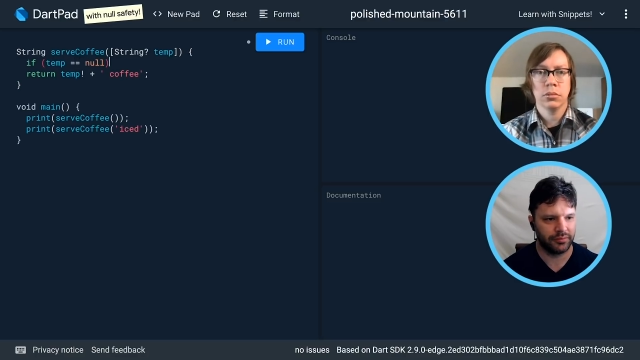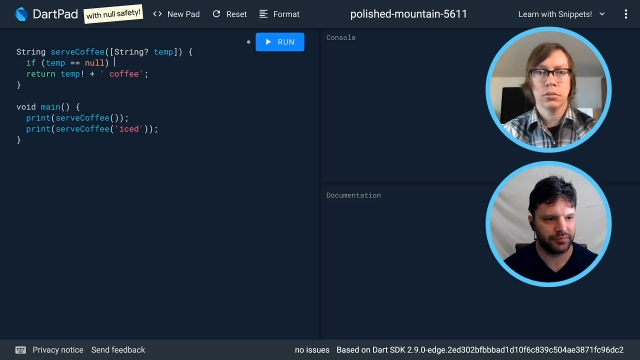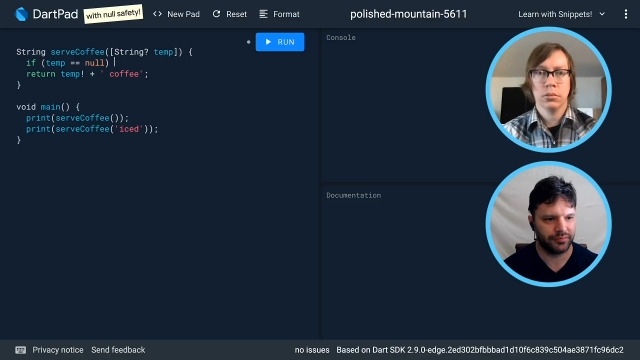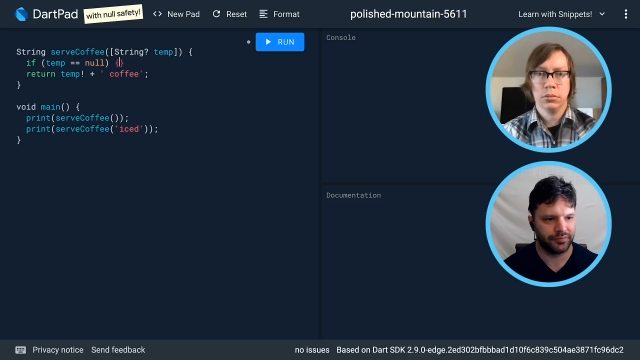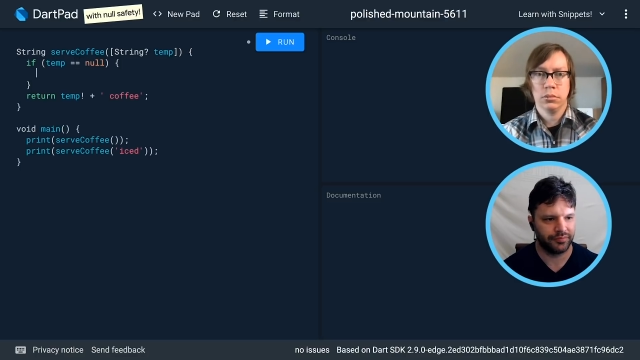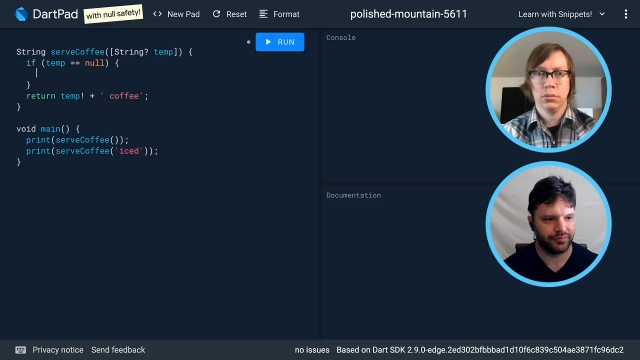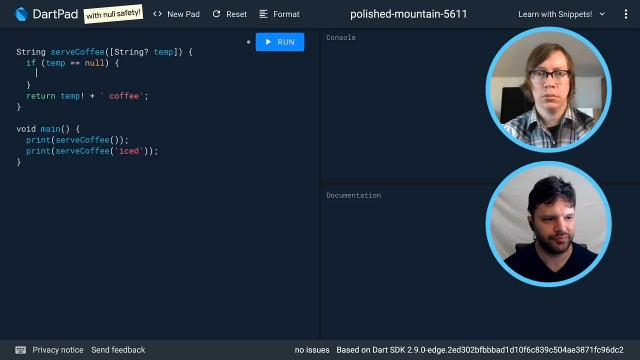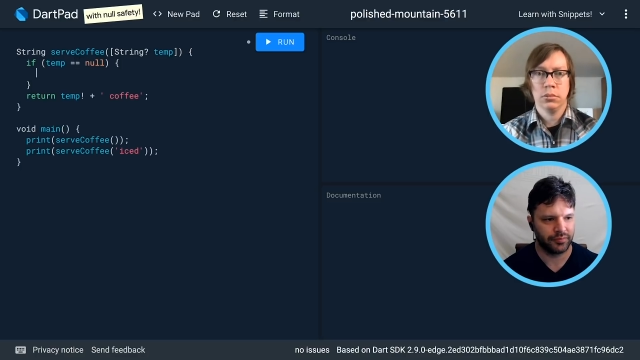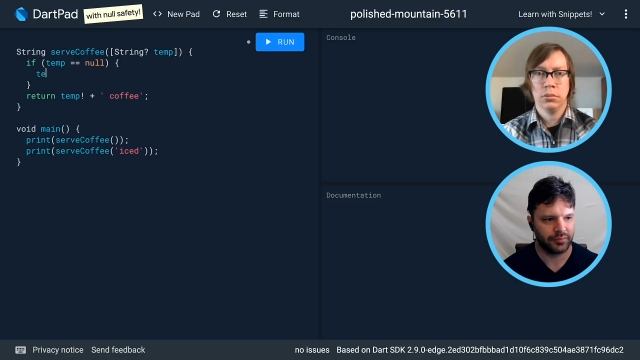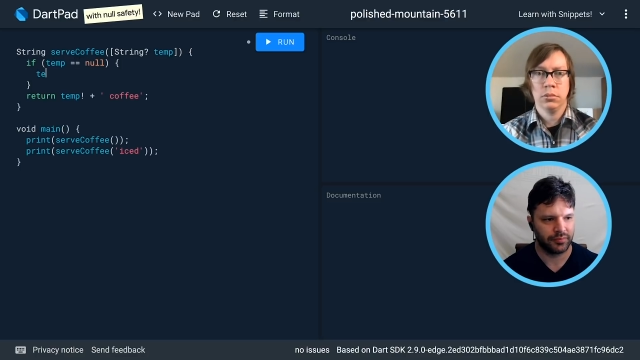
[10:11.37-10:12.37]

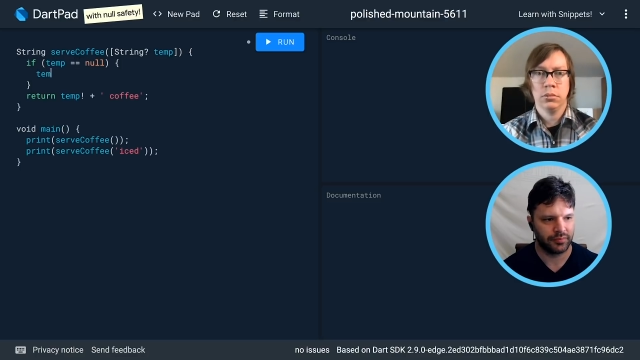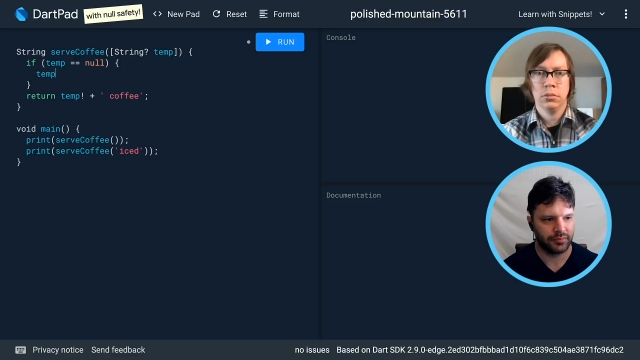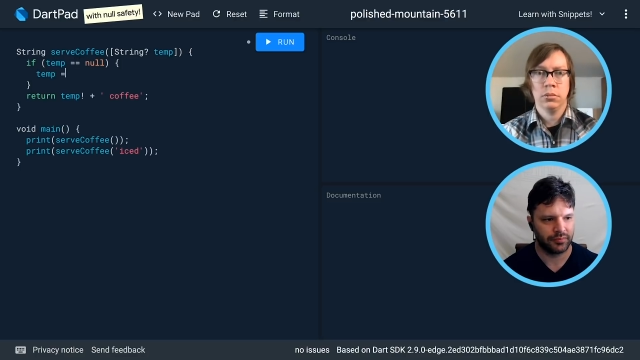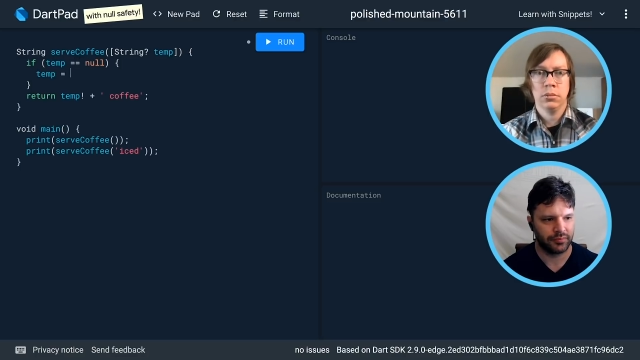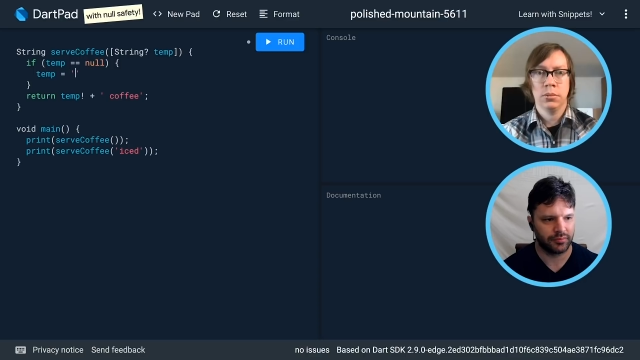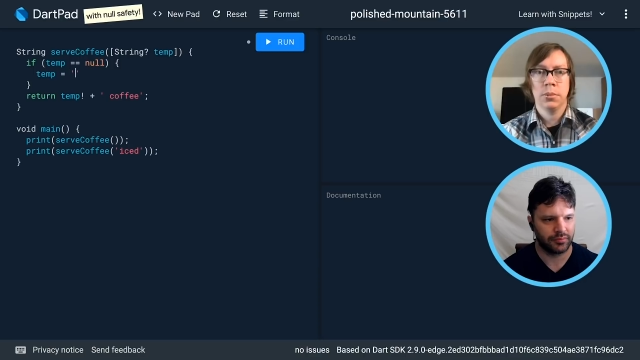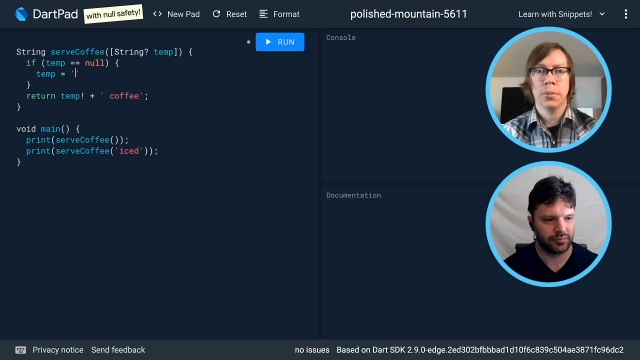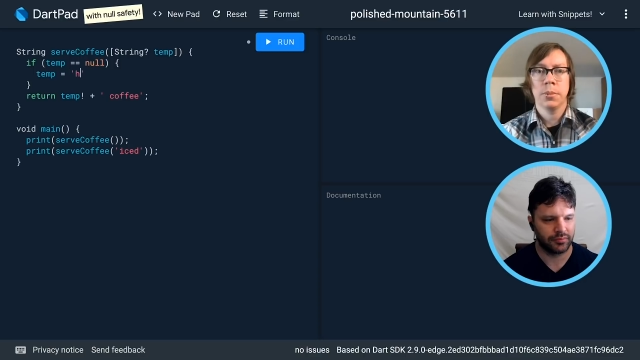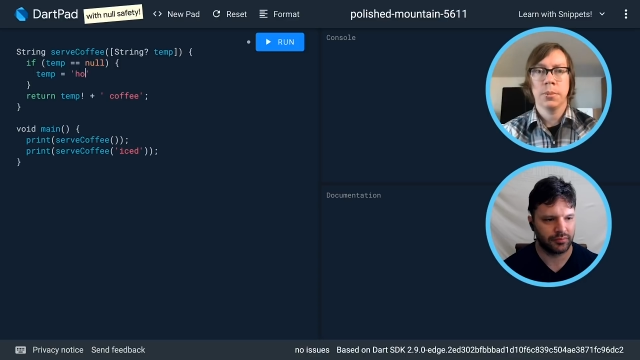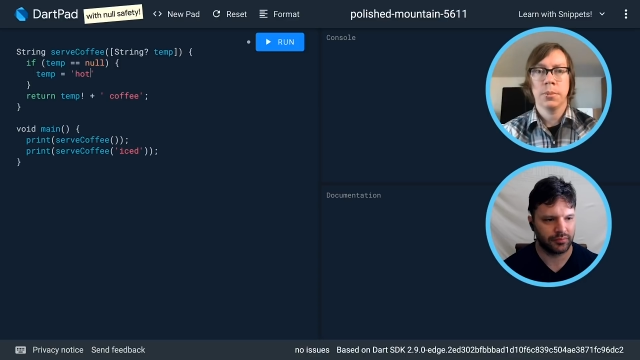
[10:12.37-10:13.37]

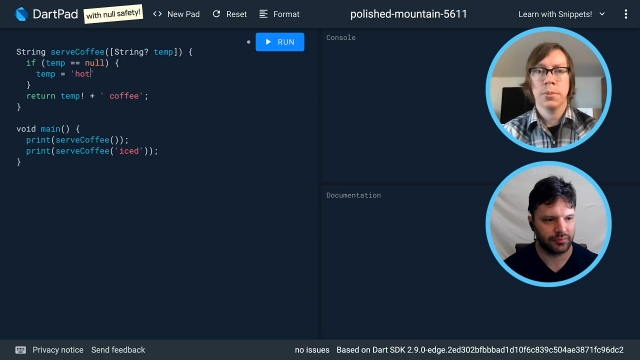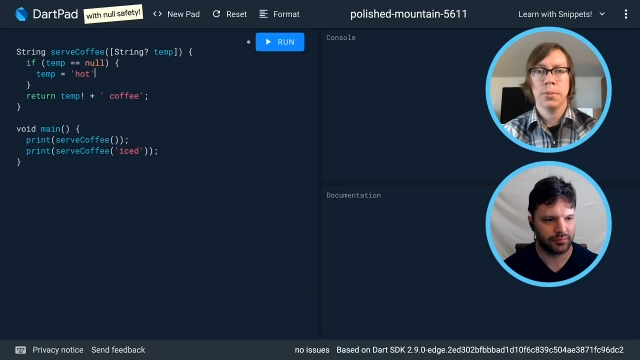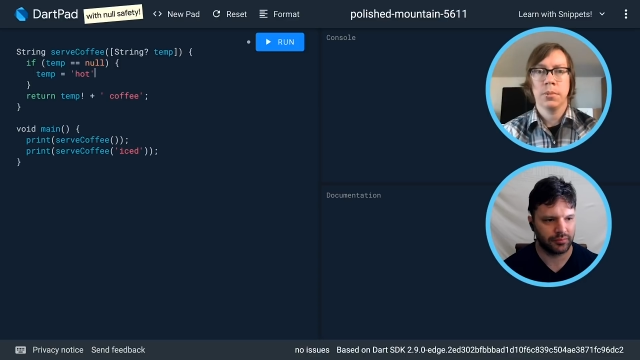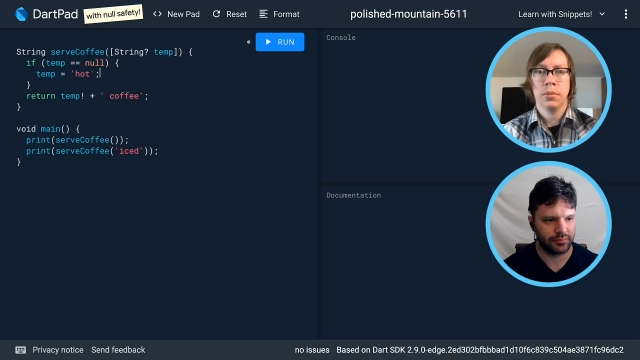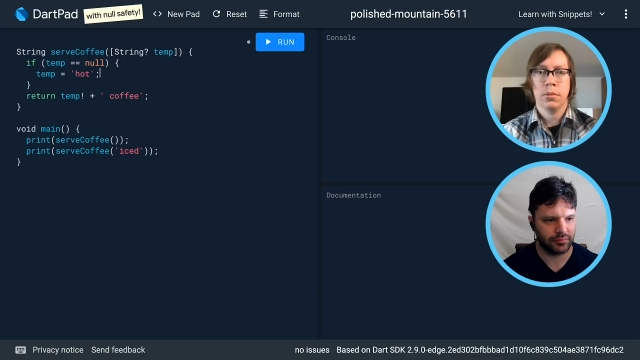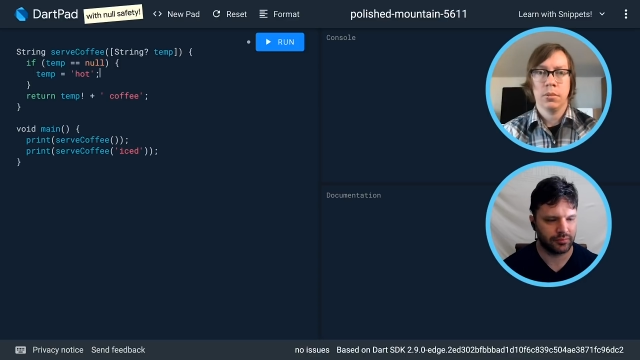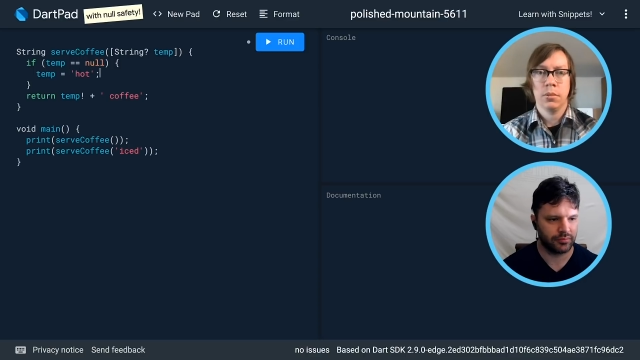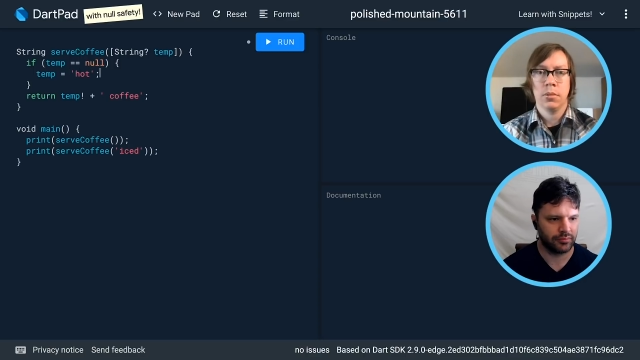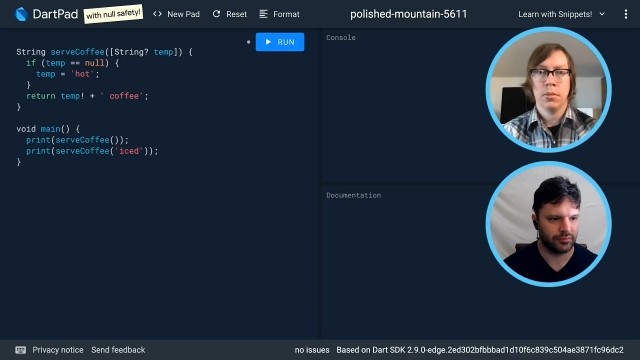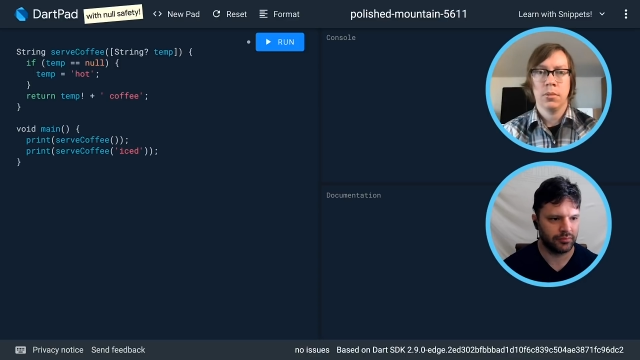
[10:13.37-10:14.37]

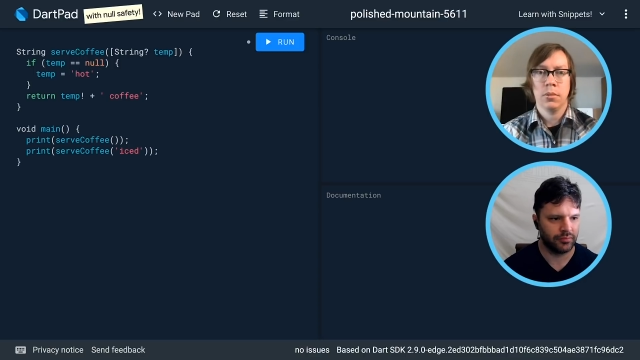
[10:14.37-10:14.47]
Nothing is said.